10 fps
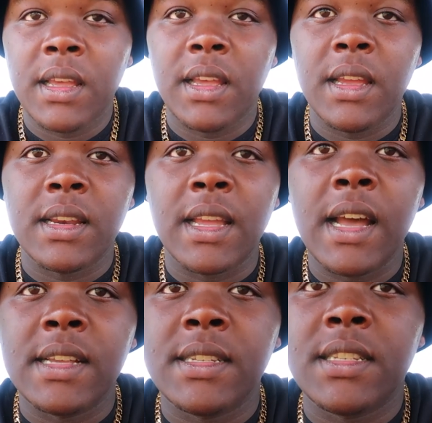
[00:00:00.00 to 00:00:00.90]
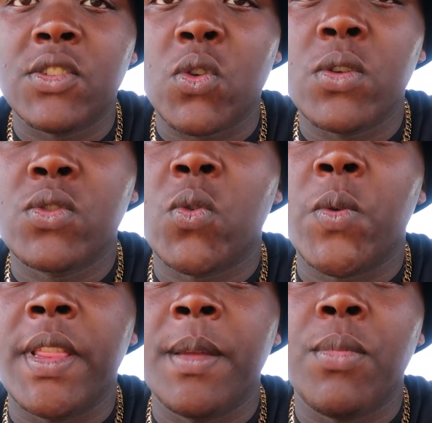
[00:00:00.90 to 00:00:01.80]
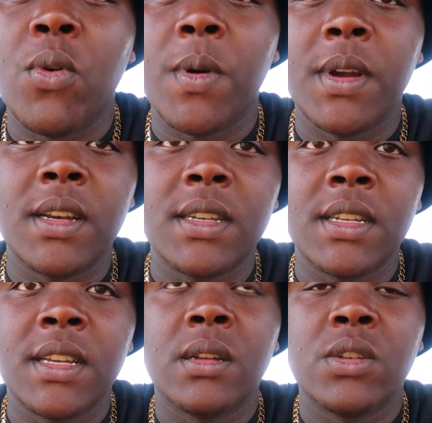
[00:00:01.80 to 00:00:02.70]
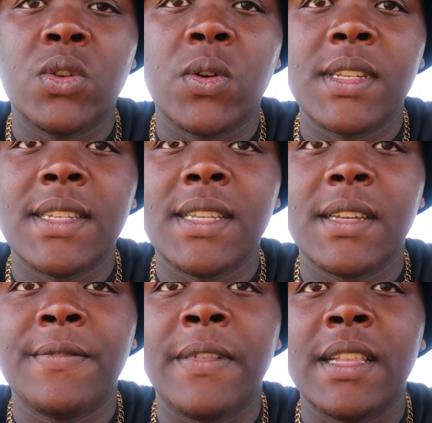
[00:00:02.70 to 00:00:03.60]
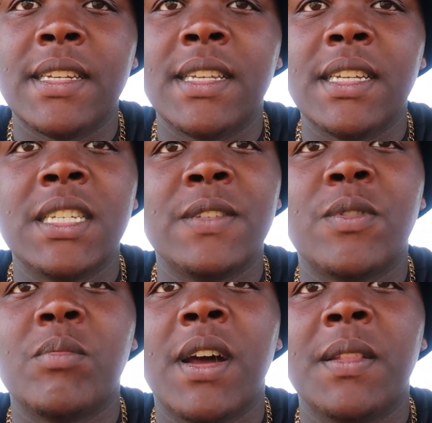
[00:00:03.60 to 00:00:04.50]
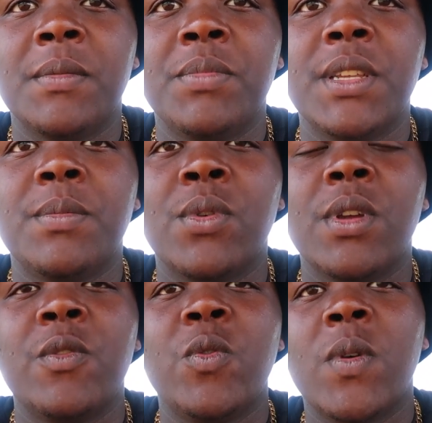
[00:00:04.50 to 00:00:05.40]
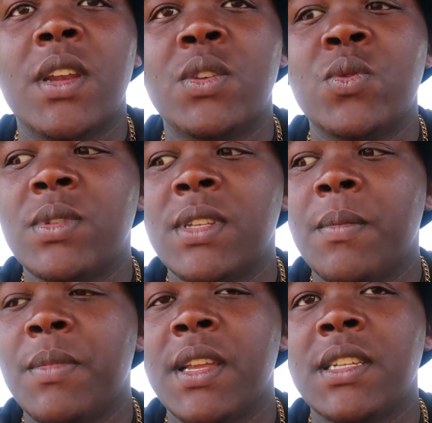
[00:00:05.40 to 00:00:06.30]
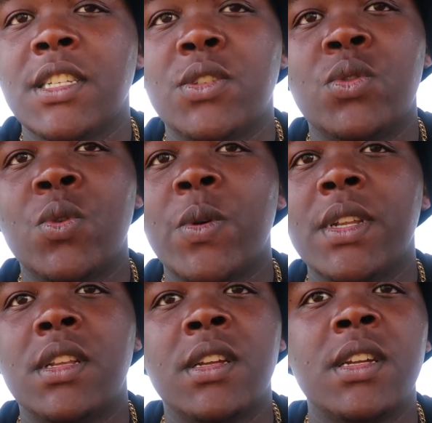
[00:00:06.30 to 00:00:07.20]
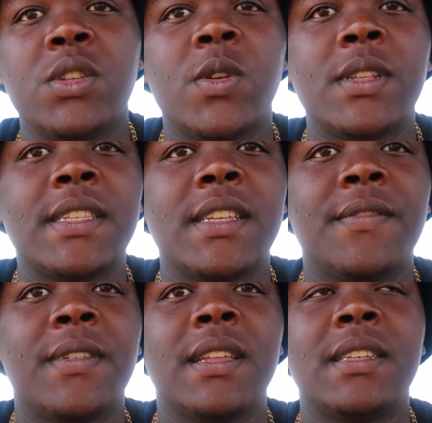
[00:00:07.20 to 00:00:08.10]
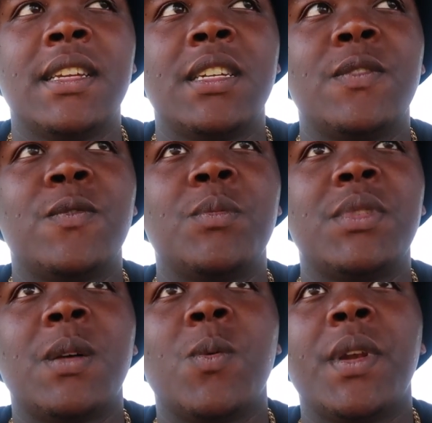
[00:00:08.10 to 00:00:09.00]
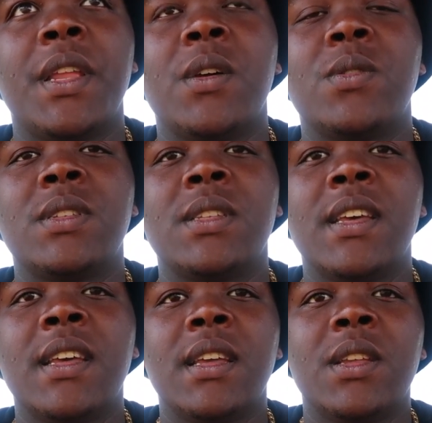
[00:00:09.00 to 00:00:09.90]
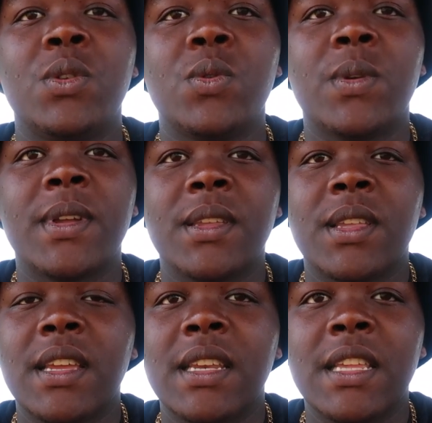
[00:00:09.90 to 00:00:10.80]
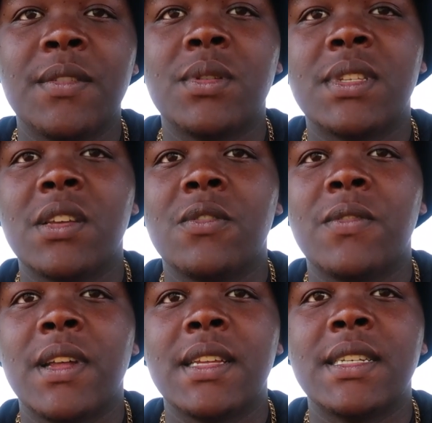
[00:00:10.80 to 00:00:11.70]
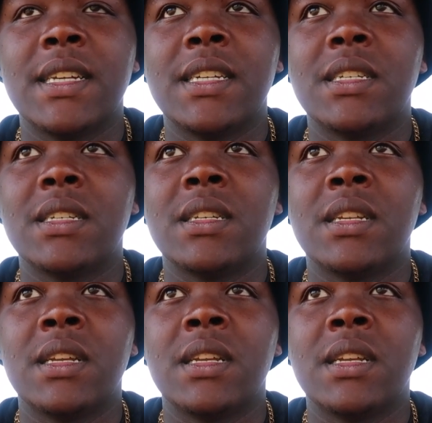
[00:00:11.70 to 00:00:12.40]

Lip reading: And guys, this is also really important. Don't seek validation from other people. If you wanna do something, just do it. Don't seek validation from someone else. You can give yourself validation.